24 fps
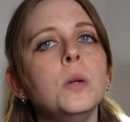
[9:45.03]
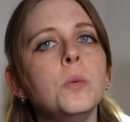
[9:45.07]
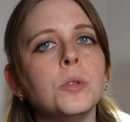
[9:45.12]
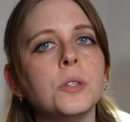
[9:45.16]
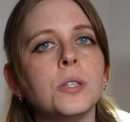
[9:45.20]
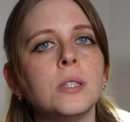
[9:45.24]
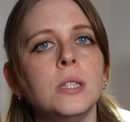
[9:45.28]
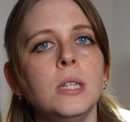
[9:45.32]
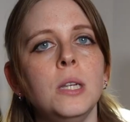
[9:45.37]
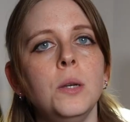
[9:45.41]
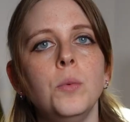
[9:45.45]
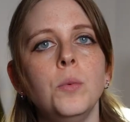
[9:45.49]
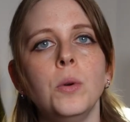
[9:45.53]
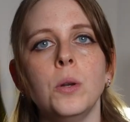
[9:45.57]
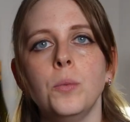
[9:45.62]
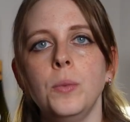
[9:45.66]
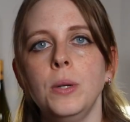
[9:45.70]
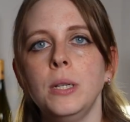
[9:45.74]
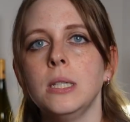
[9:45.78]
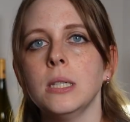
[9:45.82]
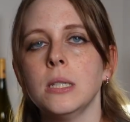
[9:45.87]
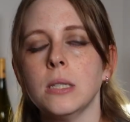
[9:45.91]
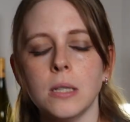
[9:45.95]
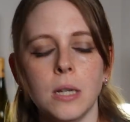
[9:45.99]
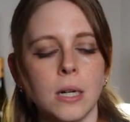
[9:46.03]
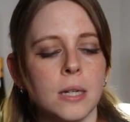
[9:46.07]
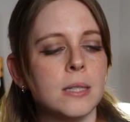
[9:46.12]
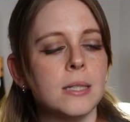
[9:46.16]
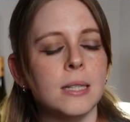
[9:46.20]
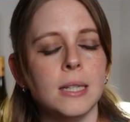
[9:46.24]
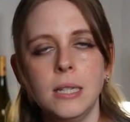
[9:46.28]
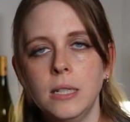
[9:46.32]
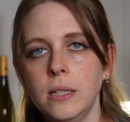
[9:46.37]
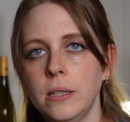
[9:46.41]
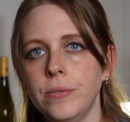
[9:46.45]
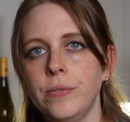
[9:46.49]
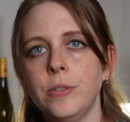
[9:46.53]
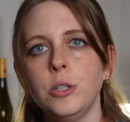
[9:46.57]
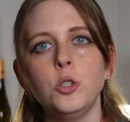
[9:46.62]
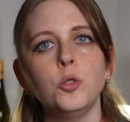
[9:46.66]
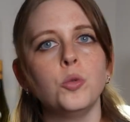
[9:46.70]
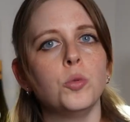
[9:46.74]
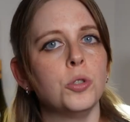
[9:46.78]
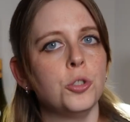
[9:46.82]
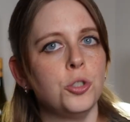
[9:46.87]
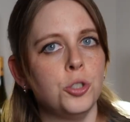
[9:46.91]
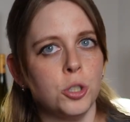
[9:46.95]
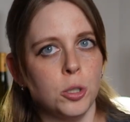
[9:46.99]
will see when we discuss
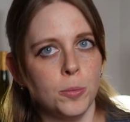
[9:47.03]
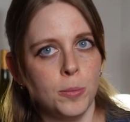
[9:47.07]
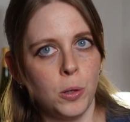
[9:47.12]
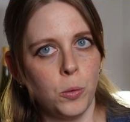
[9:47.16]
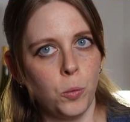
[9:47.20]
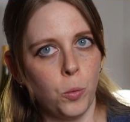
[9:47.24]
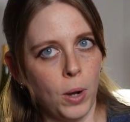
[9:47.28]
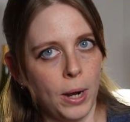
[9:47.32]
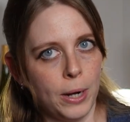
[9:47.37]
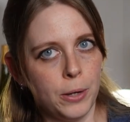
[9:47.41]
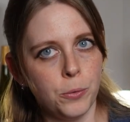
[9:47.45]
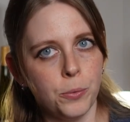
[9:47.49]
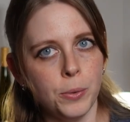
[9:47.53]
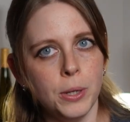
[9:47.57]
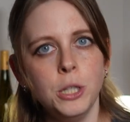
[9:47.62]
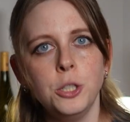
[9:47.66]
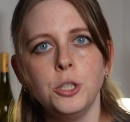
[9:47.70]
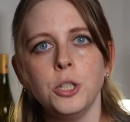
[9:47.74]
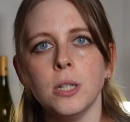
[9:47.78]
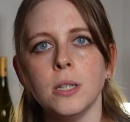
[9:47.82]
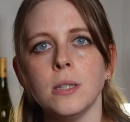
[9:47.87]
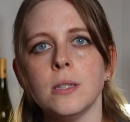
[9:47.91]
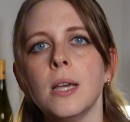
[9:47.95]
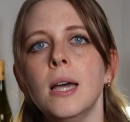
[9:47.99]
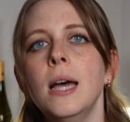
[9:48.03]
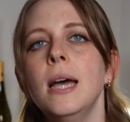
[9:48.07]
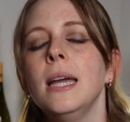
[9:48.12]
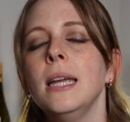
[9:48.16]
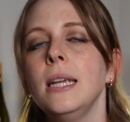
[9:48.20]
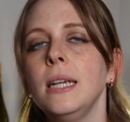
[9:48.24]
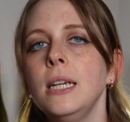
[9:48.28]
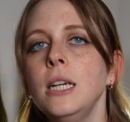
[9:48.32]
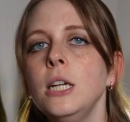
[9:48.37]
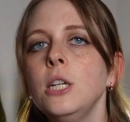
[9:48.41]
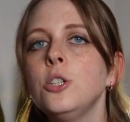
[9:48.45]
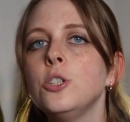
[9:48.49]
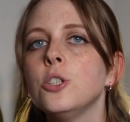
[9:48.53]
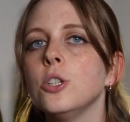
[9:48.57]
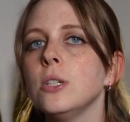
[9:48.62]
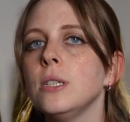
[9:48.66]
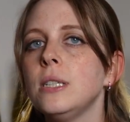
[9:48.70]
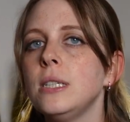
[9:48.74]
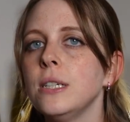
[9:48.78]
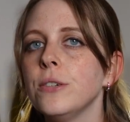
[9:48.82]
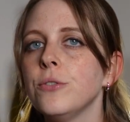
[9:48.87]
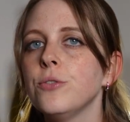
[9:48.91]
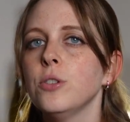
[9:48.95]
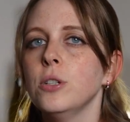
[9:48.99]
individual German wine regions, each
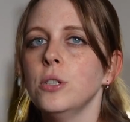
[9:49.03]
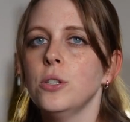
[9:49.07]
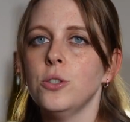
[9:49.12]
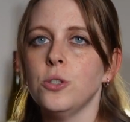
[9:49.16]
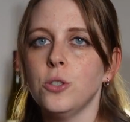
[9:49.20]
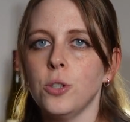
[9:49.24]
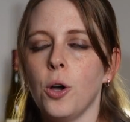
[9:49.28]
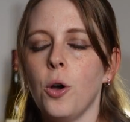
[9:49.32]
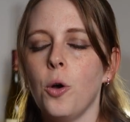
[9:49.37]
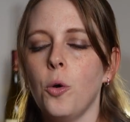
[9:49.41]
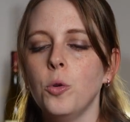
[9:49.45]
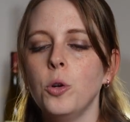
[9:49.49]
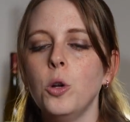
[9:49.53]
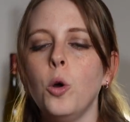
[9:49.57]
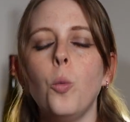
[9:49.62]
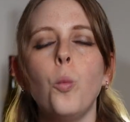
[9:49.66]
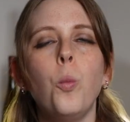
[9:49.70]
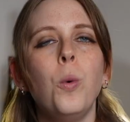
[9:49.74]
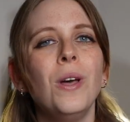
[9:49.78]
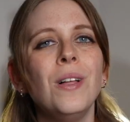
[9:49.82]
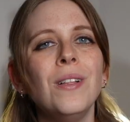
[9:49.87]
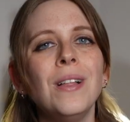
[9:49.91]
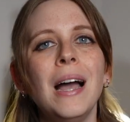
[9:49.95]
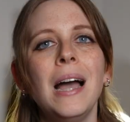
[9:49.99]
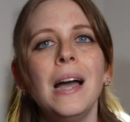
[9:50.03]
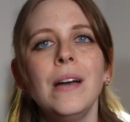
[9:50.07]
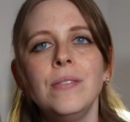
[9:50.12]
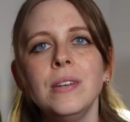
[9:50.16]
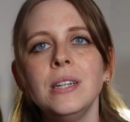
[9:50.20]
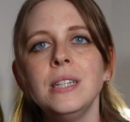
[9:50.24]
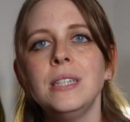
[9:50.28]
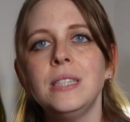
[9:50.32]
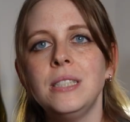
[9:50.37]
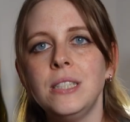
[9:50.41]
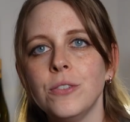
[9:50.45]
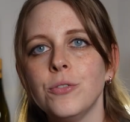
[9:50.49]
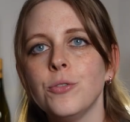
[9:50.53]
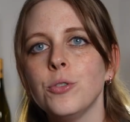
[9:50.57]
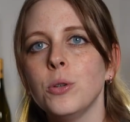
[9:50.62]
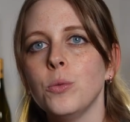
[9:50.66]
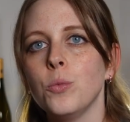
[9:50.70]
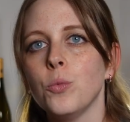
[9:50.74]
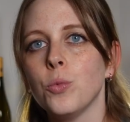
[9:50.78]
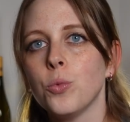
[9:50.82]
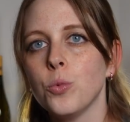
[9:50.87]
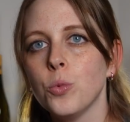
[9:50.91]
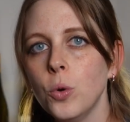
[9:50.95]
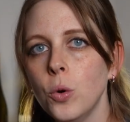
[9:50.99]
different zone will have a
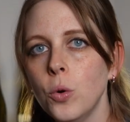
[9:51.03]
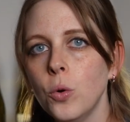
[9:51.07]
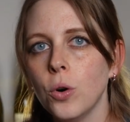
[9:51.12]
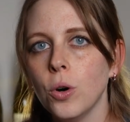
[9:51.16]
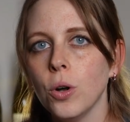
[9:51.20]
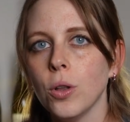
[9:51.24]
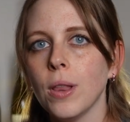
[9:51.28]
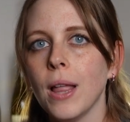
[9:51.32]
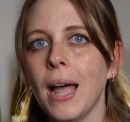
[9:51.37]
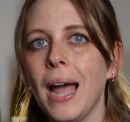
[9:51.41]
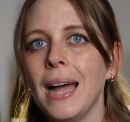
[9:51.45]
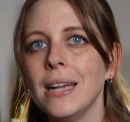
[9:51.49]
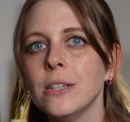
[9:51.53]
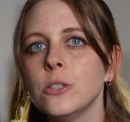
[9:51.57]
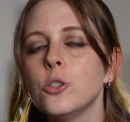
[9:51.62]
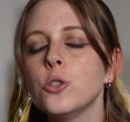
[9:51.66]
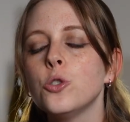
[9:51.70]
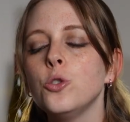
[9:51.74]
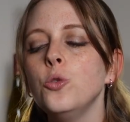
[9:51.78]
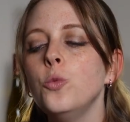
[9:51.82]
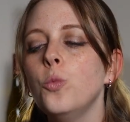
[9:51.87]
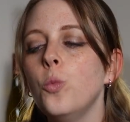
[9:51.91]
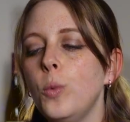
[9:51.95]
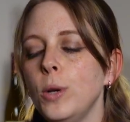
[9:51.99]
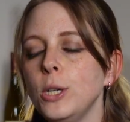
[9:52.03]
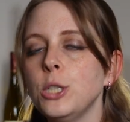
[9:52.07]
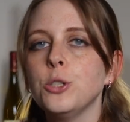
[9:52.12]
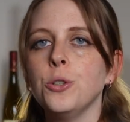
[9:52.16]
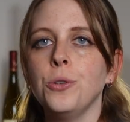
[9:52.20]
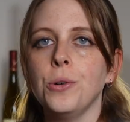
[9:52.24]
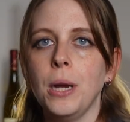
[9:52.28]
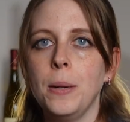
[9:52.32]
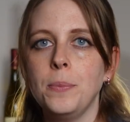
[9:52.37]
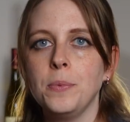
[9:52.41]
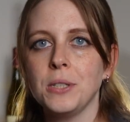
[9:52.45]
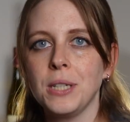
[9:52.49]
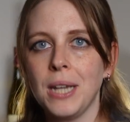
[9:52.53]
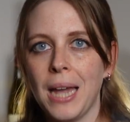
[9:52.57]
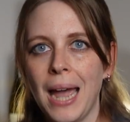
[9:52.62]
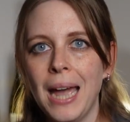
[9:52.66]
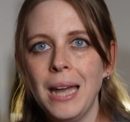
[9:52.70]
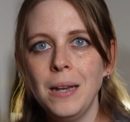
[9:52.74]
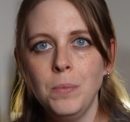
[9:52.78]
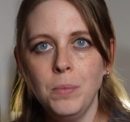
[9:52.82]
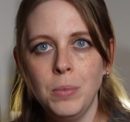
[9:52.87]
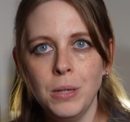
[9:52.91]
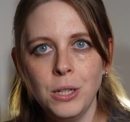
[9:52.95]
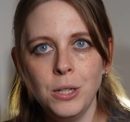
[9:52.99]
different rule as to which grapes
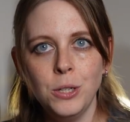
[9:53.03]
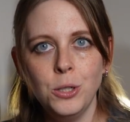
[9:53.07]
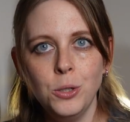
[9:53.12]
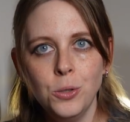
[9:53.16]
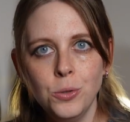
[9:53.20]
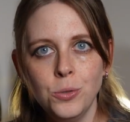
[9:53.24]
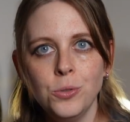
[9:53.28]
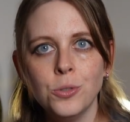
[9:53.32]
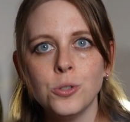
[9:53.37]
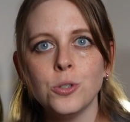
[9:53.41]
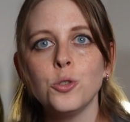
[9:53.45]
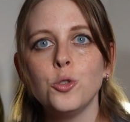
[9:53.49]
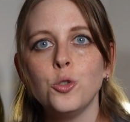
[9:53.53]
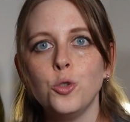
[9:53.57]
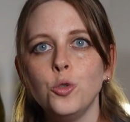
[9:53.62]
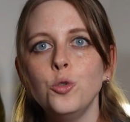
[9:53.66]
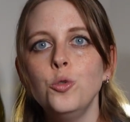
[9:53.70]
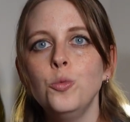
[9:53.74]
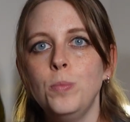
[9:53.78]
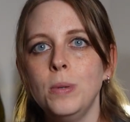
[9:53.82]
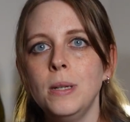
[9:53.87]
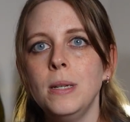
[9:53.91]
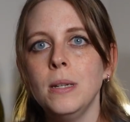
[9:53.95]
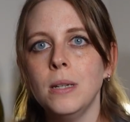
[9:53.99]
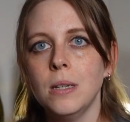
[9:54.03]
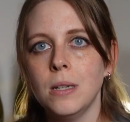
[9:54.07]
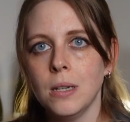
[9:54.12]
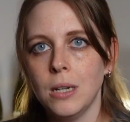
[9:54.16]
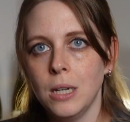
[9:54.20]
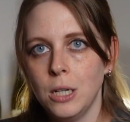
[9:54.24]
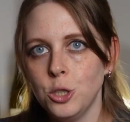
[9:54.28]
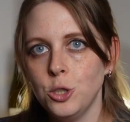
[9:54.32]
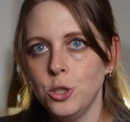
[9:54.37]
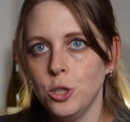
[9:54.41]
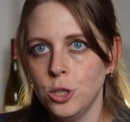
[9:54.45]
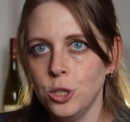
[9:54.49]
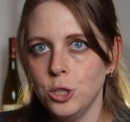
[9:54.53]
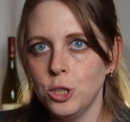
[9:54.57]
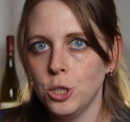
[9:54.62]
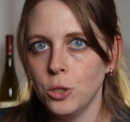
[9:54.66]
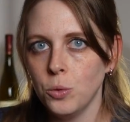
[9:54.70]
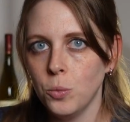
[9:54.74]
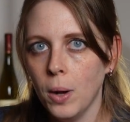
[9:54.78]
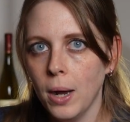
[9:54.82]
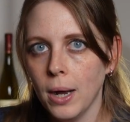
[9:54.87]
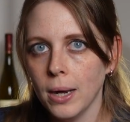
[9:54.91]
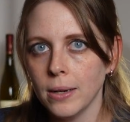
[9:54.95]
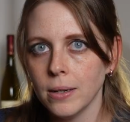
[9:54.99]
can be used to make a GG
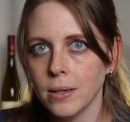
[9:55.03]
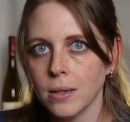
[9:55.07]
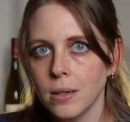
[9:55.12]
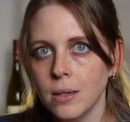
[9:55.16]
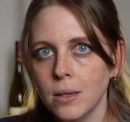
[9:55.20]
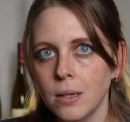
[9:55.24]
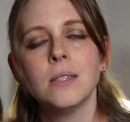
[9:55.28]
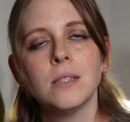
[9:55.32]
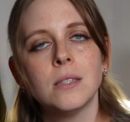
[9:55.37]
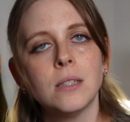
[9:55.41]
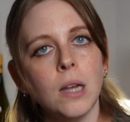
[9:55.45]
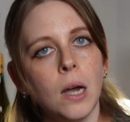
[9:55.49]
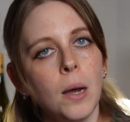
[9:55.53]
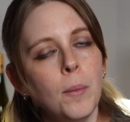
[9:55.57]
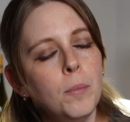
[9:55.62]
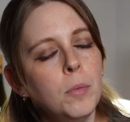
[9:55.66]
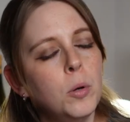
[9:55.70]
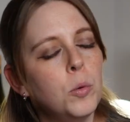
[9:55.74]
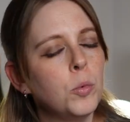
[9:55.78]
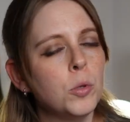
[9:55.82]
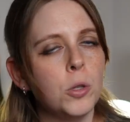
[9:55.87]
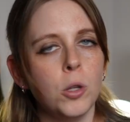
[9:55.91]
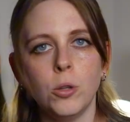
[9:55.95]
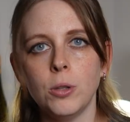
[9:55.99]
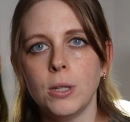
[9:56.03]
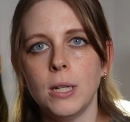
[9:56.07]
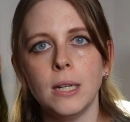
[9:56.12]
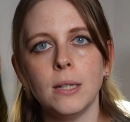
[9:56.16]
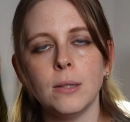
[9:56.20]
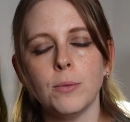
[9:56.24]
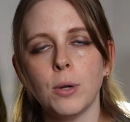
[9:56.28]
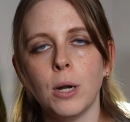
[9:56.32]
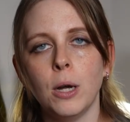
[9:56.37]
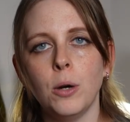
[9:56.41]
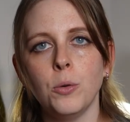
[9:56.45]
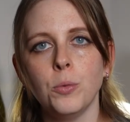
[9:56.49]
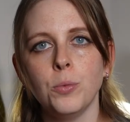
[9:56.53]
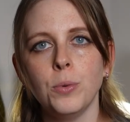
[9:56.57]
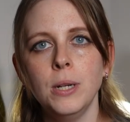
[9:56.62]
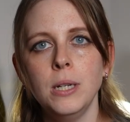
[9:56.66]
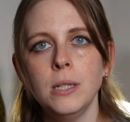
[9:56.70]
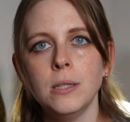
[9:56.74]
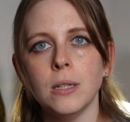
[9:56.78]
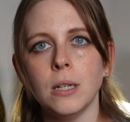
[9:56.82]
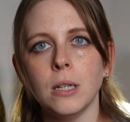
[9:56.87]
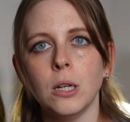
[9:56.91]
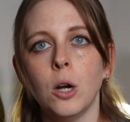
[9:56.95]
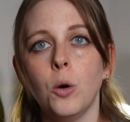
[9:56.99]
wine. Some will only allow
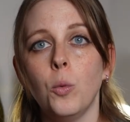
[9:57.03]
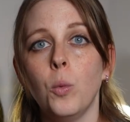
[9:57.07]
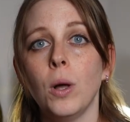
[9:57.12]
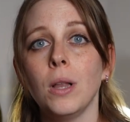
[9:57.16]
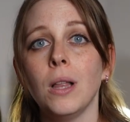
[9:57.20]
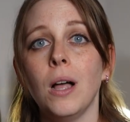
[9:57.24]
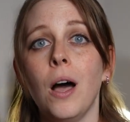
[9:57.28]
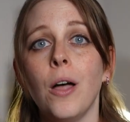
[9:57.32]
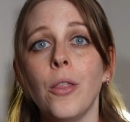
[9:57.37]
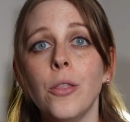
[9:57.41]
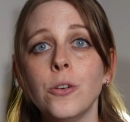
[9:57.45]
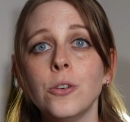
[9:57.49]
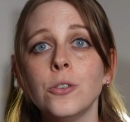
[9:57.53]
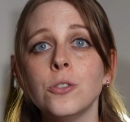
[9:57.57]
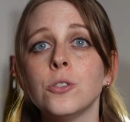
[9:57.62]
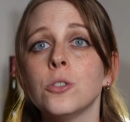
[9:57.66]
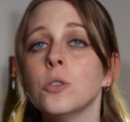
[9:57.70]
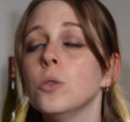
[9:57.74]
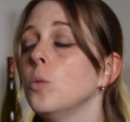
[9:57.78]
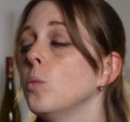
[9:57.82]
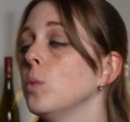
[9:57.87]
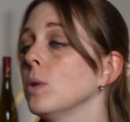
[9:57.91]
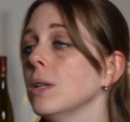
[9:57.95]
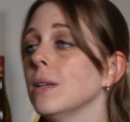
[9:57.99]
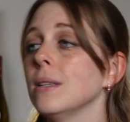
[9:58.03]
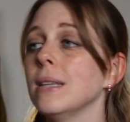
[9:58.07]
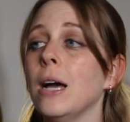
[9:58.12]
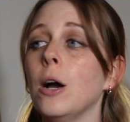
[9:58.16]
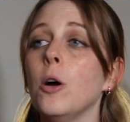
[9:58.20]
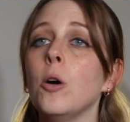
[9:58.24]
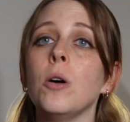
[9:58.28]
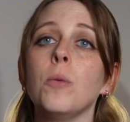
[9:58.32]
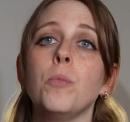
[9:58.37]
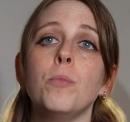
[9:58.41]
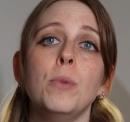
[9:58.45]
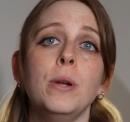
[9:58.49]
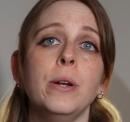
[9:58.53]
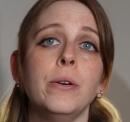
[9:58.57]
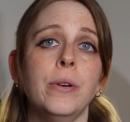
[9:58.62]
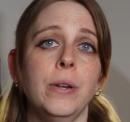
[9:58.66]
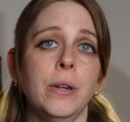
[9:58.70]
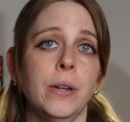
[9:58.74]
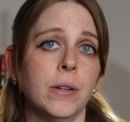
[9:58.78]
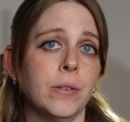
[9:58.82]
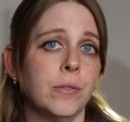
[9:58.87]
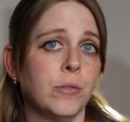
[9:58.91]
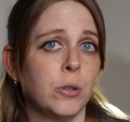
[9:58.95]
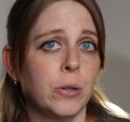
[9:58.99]
Riesling, while others will allow a
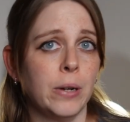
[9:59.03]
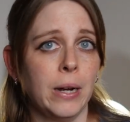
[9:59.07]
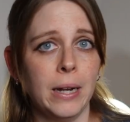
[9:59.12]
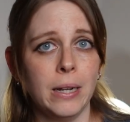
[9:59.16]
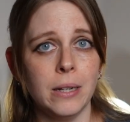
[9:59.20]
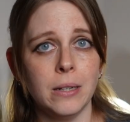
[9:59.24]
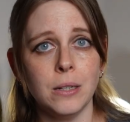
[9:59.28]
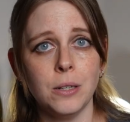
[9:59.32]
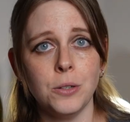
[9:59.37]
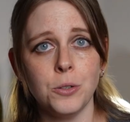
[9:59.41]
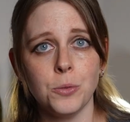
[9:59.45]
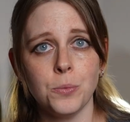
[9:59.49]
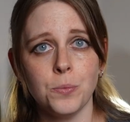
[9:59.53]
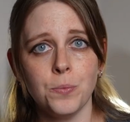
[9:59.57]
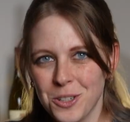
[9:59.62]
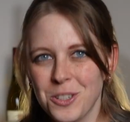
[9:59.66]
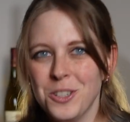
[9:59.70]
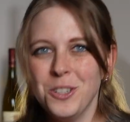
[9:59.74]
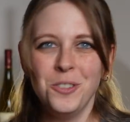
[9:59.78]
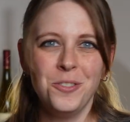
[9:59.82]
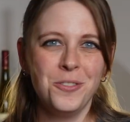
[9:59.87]
myriad of varieties. To